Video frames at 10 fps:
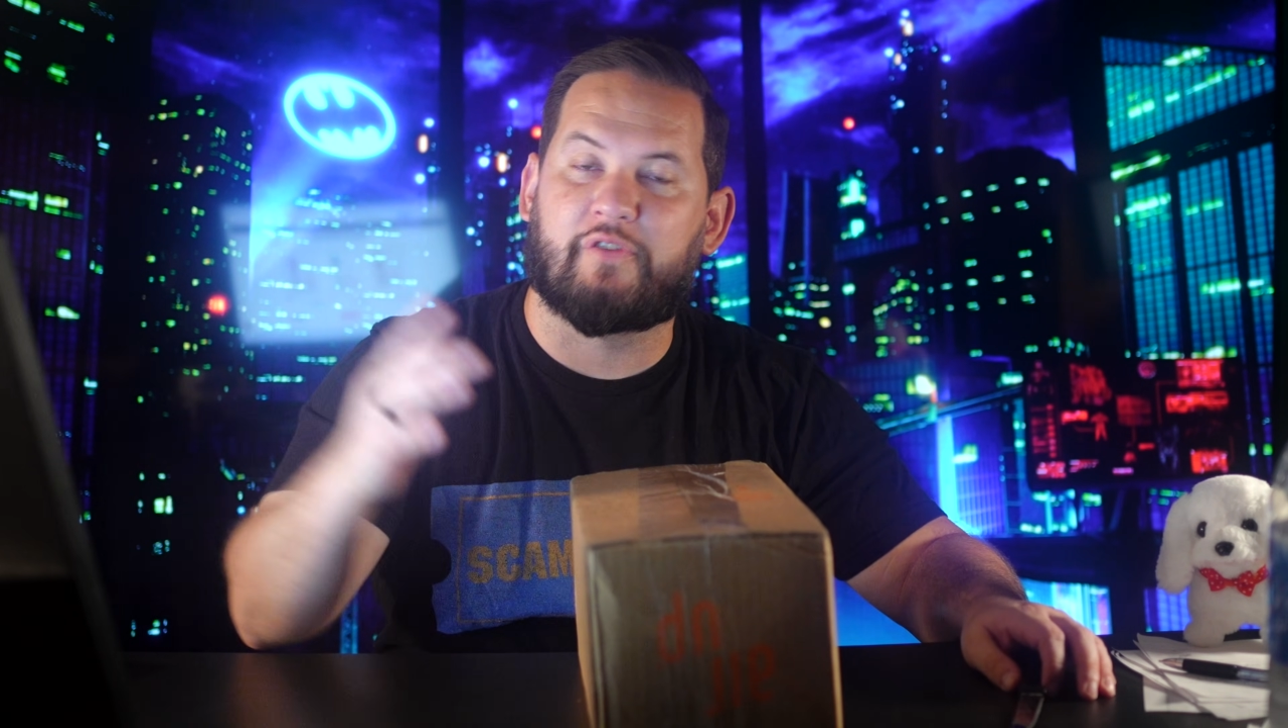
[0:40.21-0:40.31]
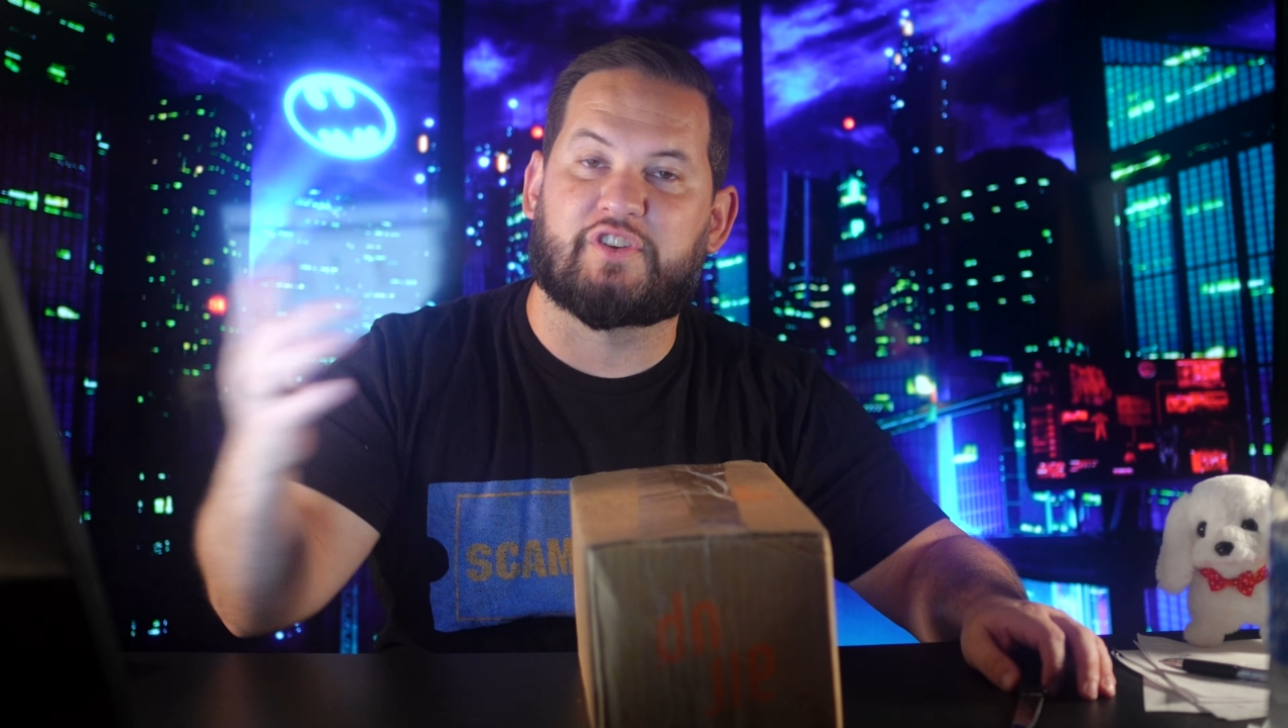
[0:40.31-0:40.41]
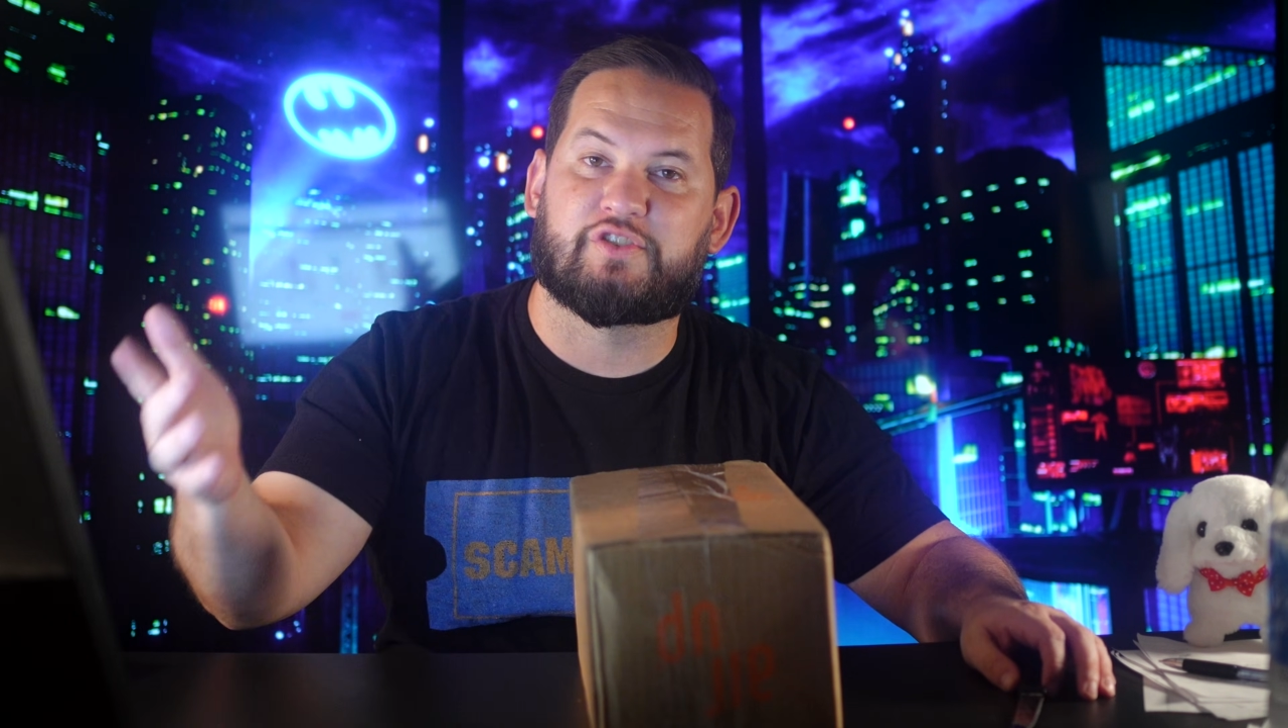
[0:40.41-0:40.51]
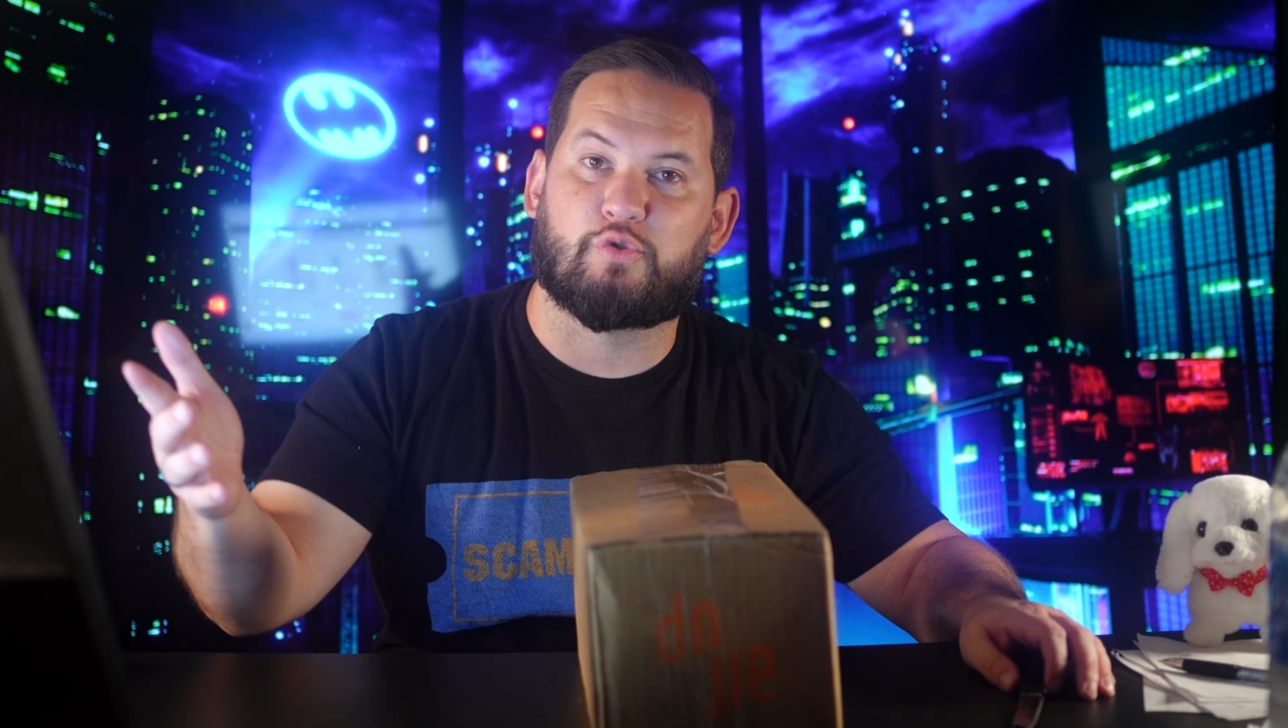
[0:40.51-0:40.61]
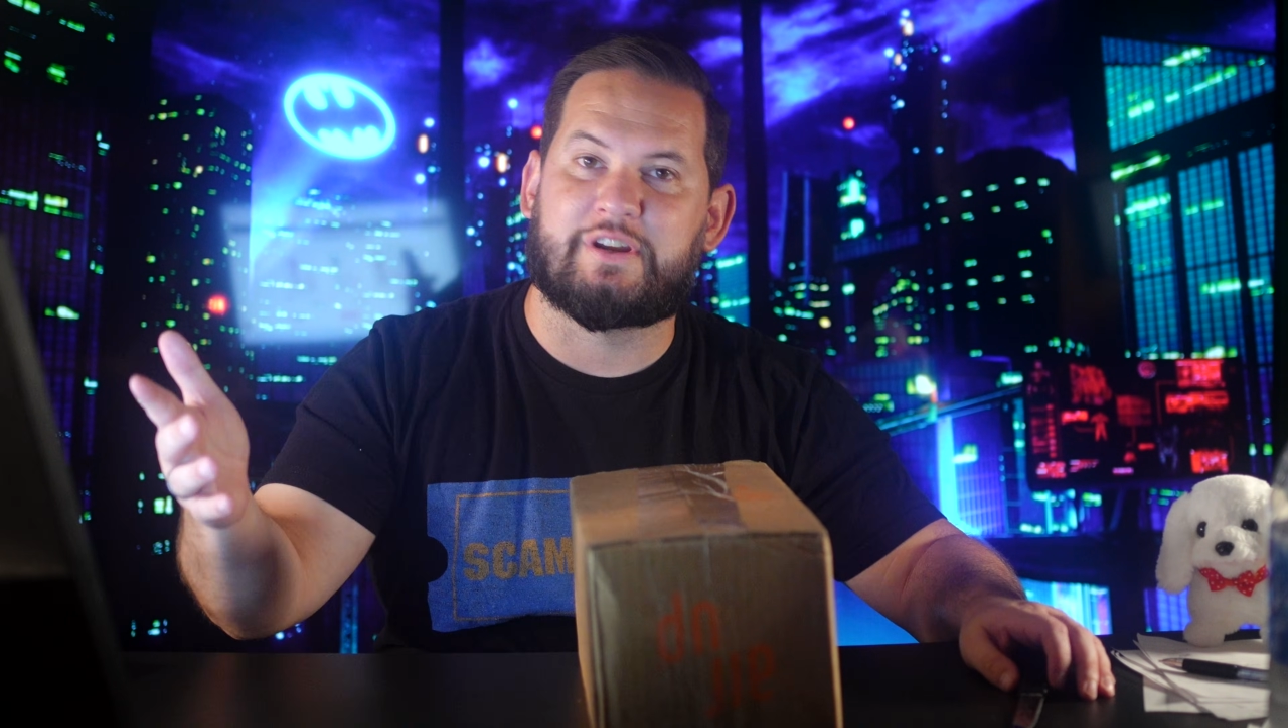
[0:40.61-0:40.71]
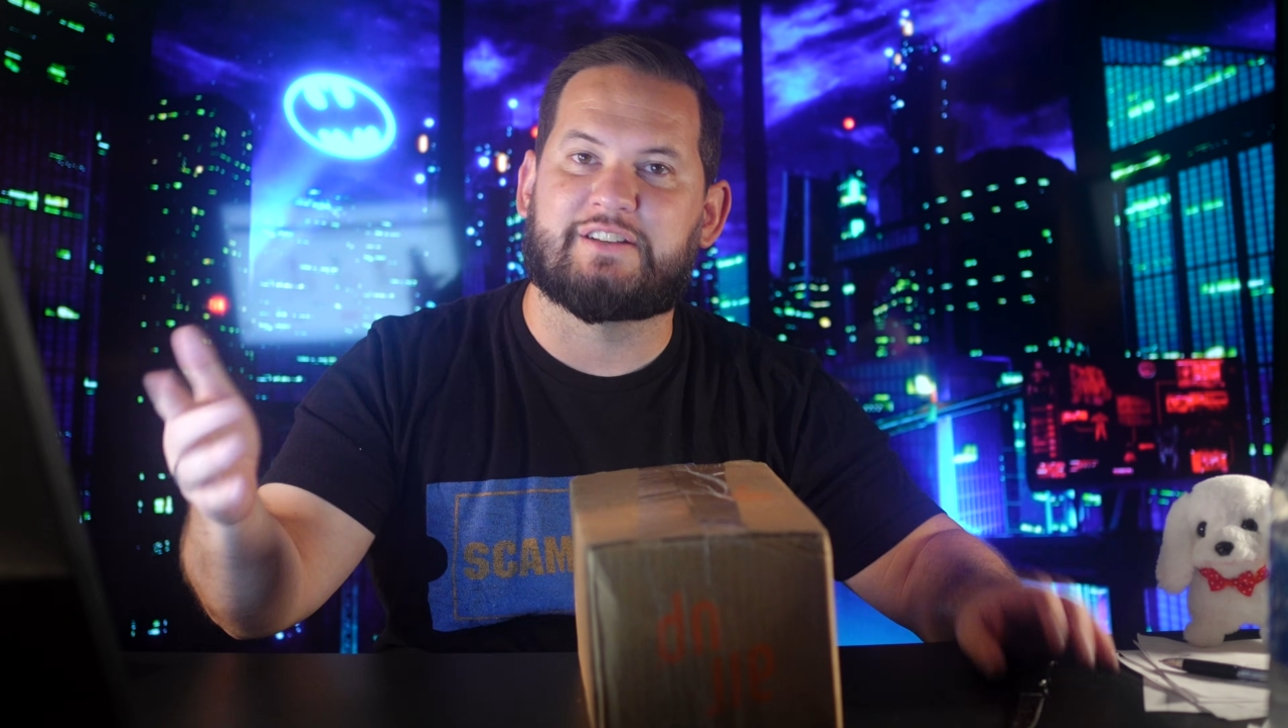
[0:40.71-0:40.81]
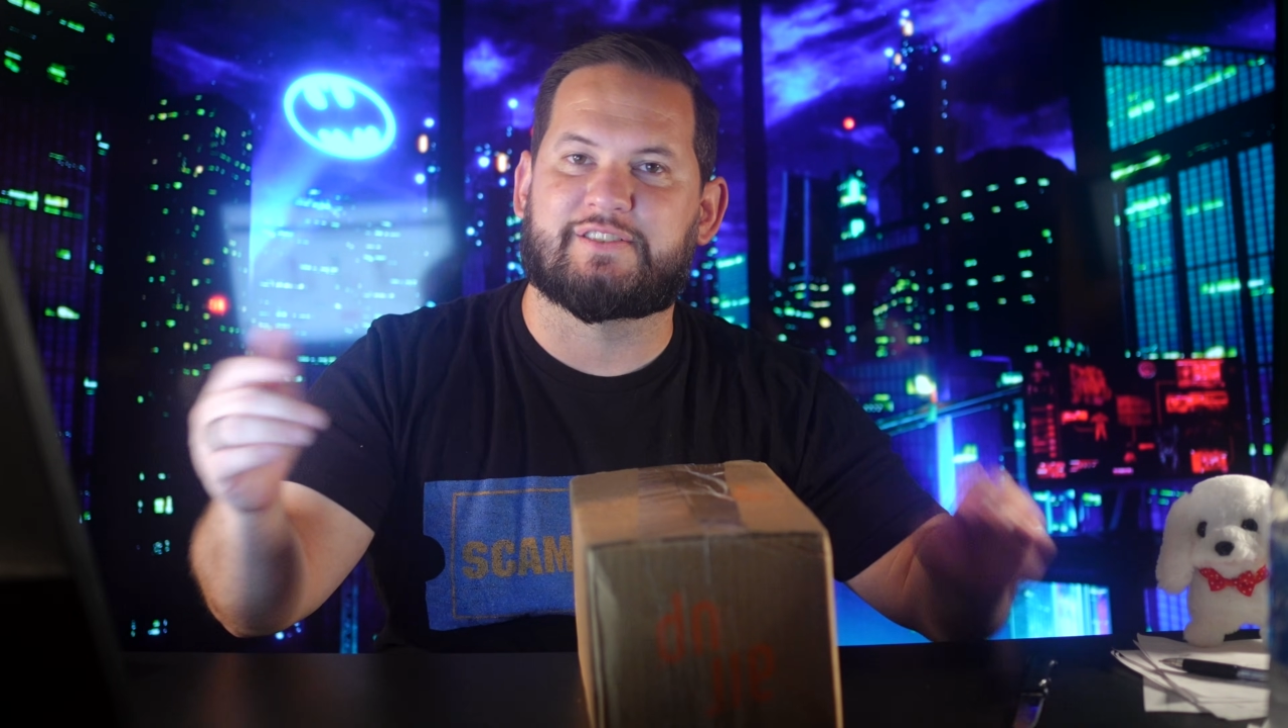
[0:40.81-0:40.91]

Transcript: on the screen